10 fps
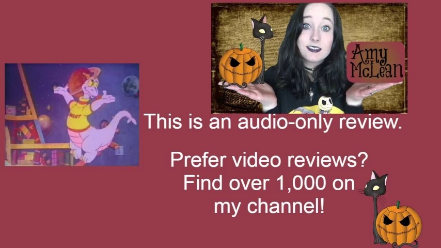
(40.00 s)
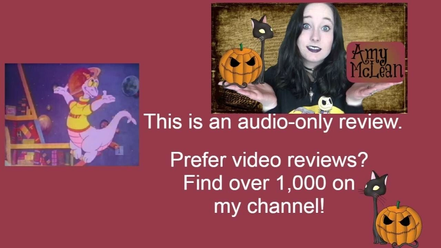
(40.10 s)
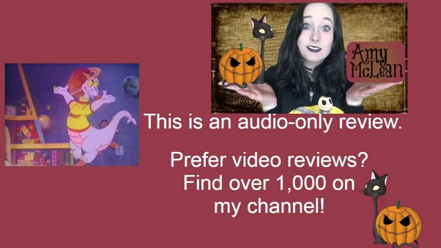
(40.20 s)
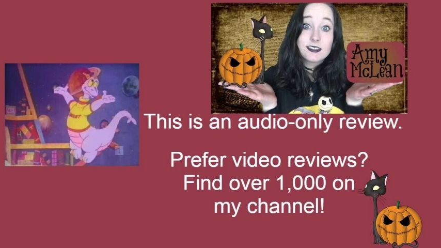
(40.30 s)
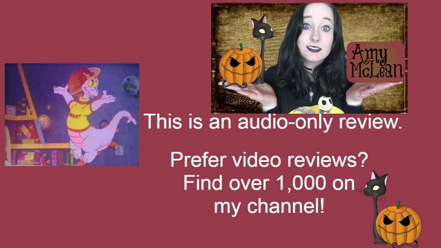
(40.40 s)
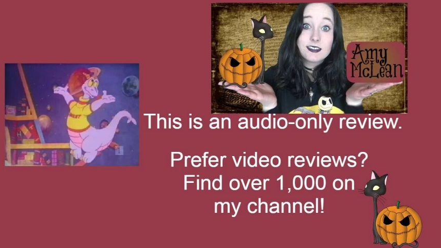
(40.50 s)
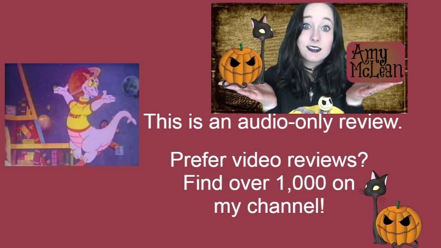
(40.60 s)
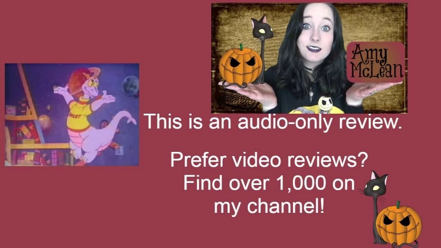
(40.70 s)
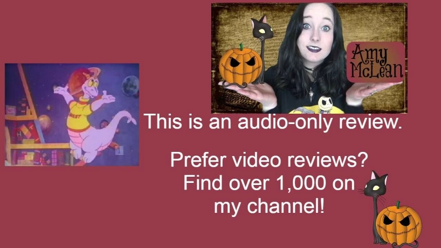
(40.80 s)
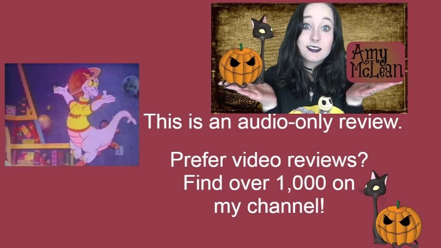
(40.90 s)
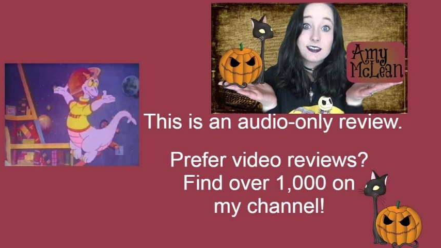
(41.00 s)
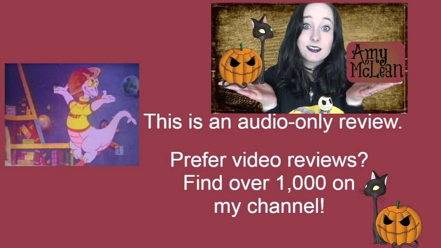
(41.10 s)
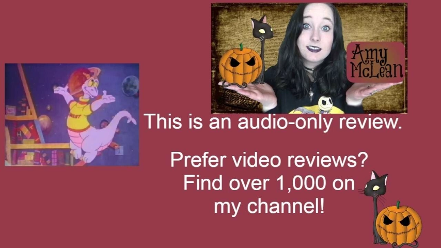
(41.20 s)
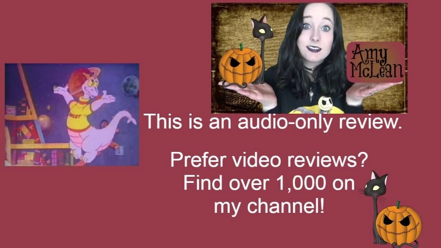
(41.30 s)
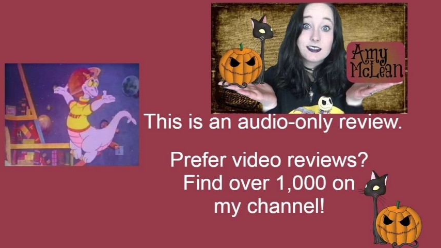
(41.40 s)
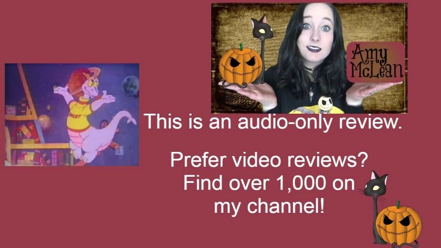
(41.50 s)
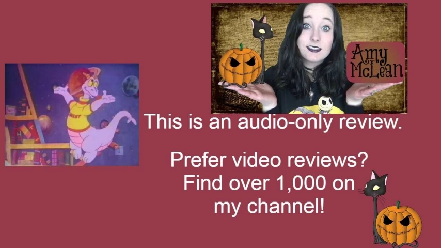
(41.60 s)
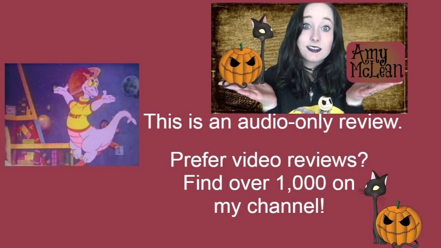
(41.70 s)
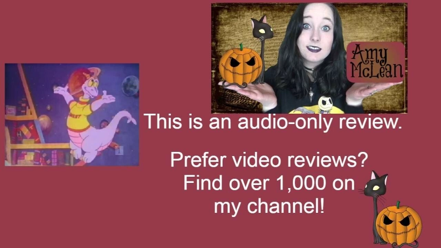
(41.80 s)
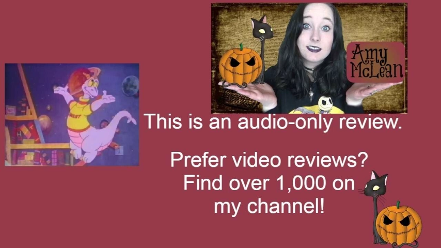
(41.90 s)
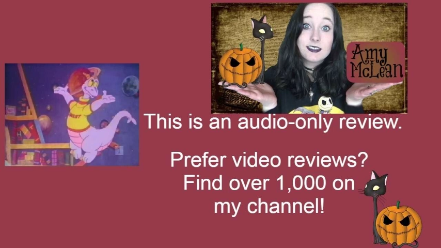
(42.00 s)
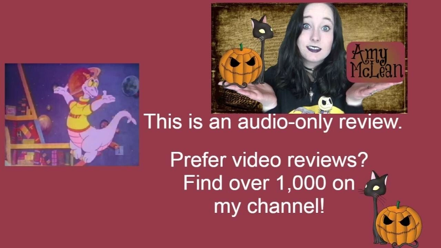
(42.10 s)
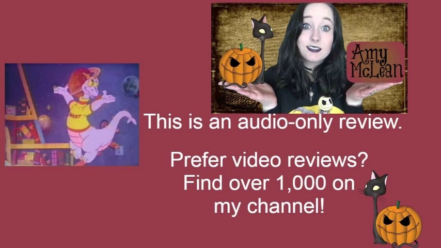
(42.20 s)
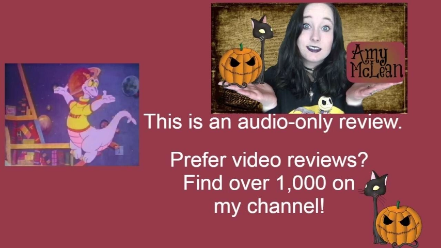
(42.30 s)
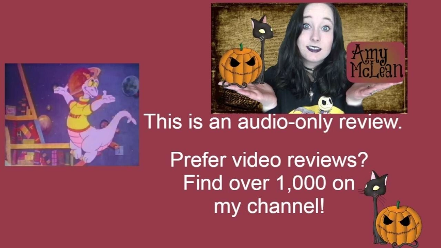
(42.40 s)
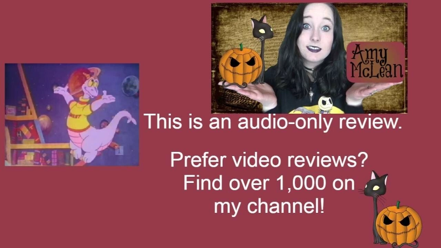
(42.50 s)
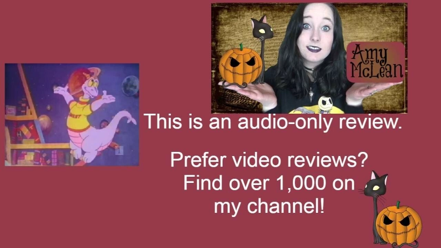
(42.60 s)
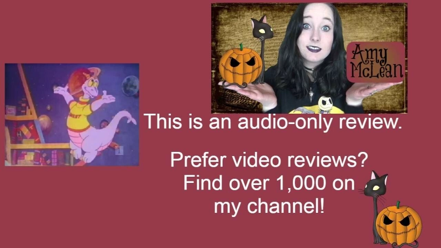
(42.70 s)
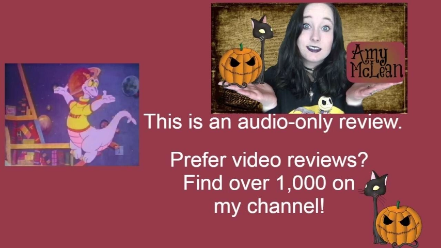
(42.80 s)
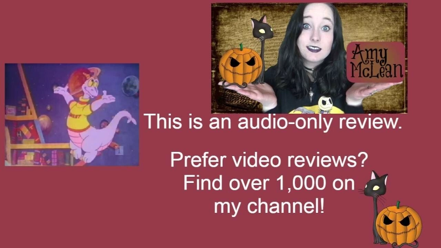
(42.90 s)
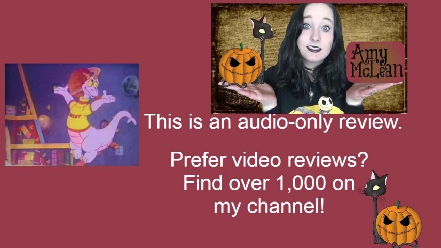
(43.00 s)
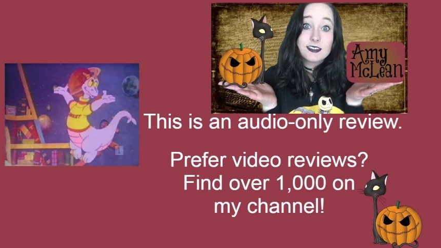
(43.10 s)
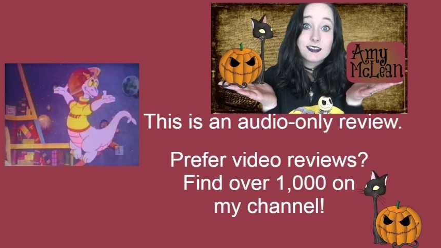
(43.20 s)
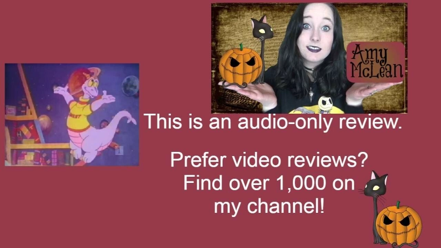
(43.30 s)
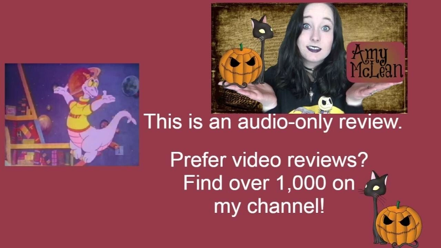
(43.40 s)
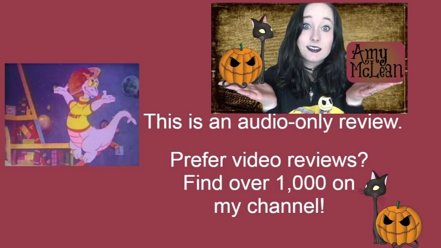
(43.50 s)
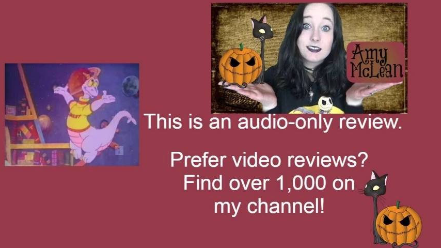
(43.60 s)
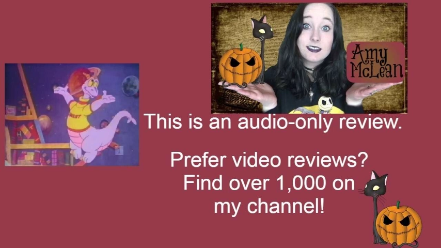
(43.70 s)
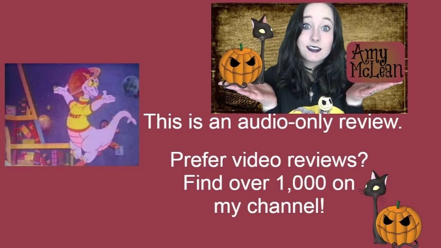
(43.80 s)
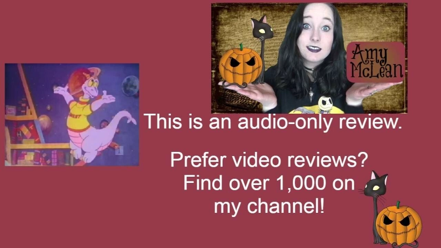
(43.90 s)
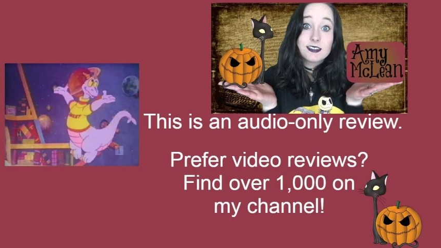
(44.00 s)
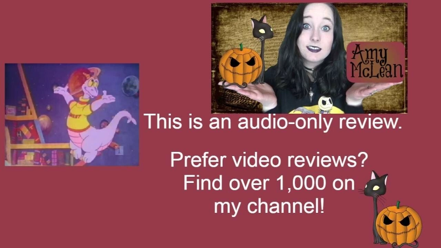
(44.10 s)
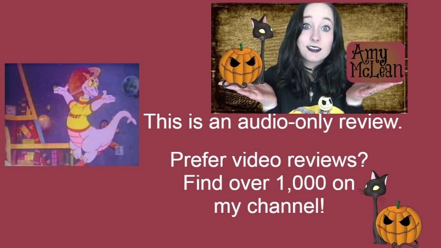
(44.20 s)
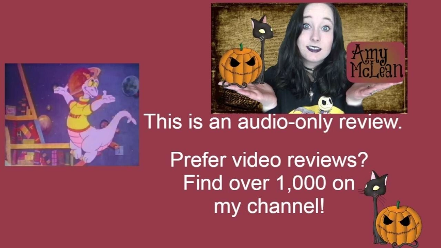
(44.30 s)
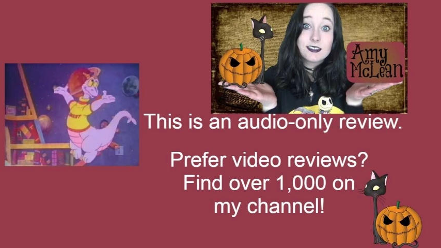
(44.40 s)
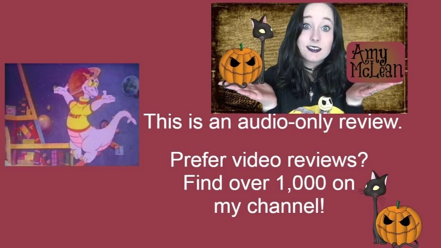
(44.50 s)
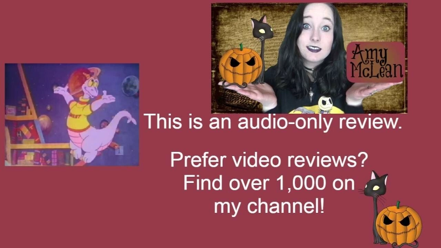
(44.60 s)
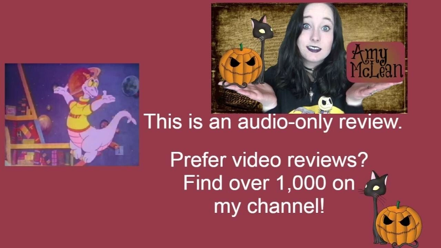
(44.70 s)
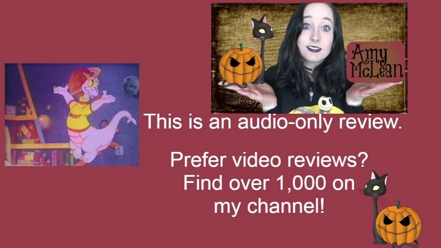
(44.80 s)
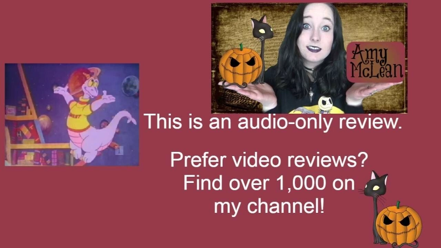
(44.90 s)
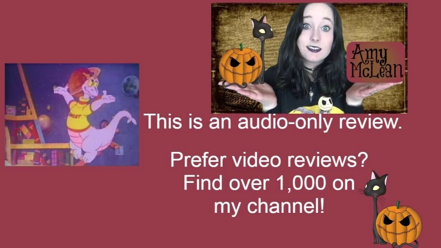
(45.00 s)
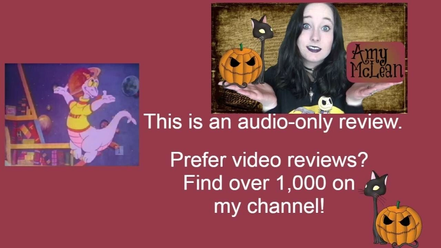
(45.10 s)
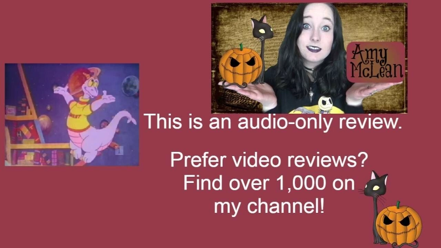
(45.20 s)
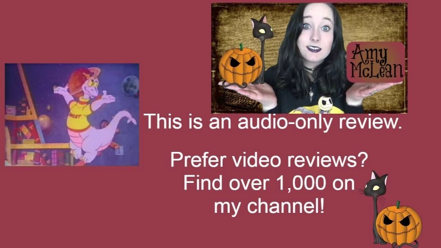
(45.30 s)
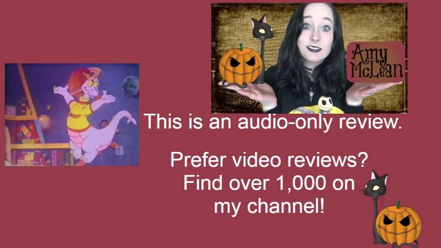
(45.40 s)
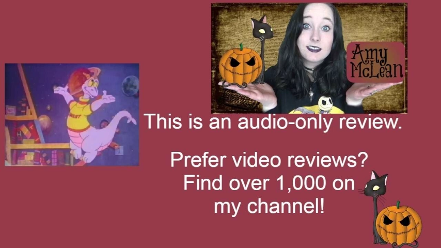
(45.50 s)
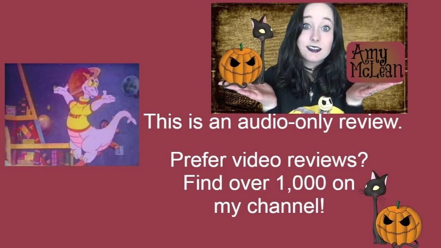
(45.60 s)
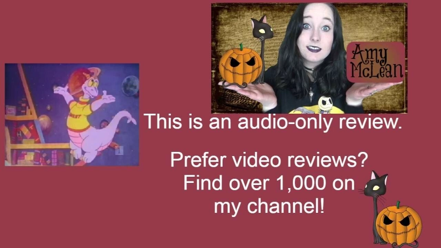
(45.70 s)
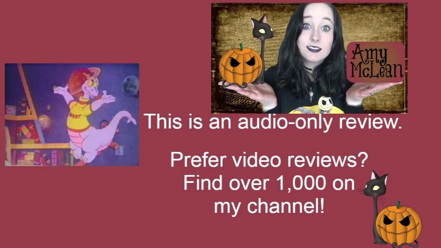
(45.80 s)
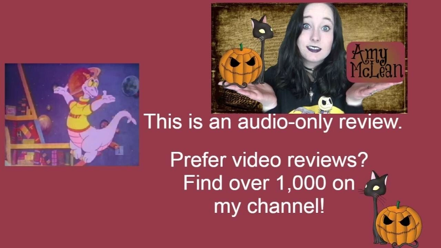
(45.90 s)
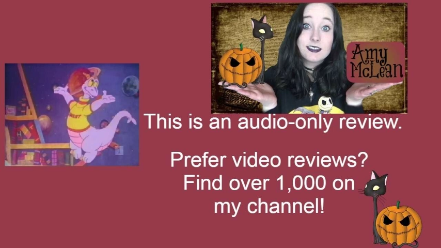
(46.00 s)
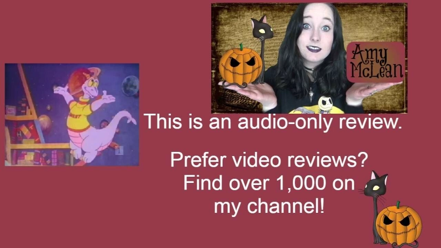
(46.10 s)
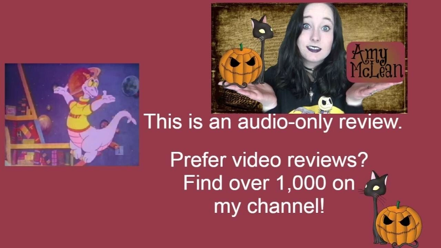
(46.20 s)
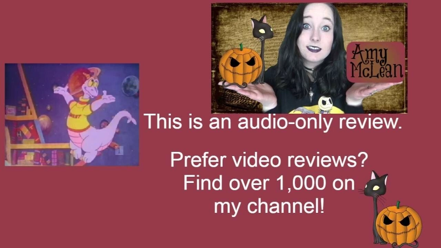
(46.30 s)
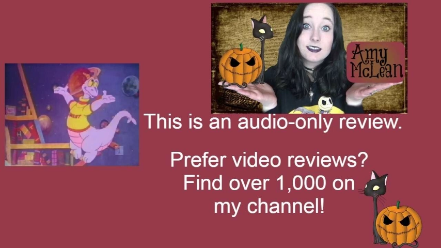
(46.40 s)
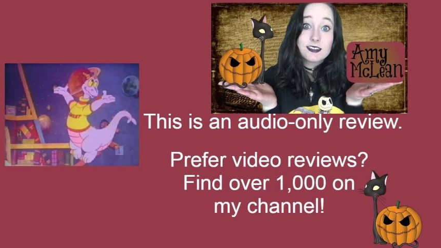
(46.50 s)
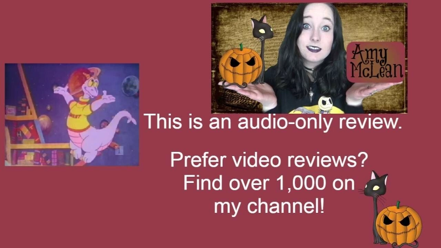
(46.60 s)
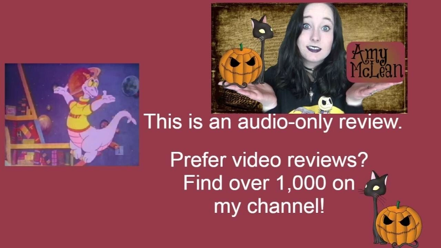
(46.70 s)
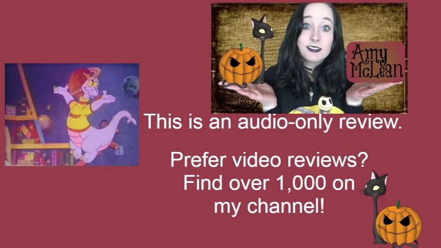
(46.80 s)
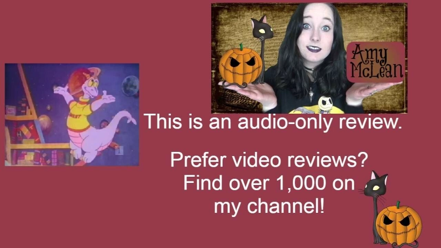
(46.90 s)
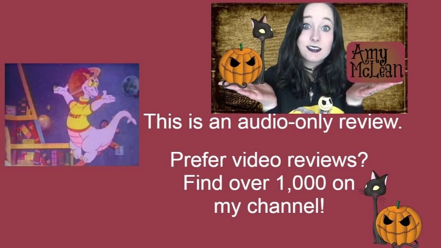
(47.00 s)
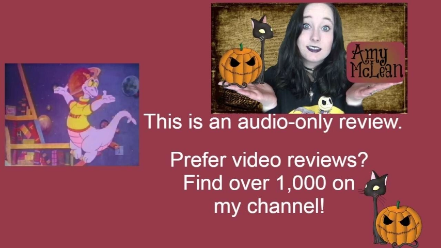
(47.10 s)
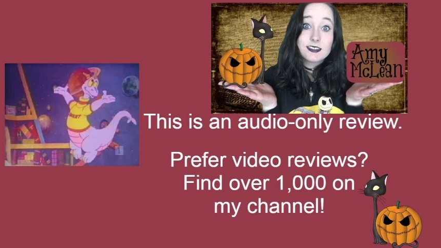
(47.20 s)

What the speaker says: [no speech]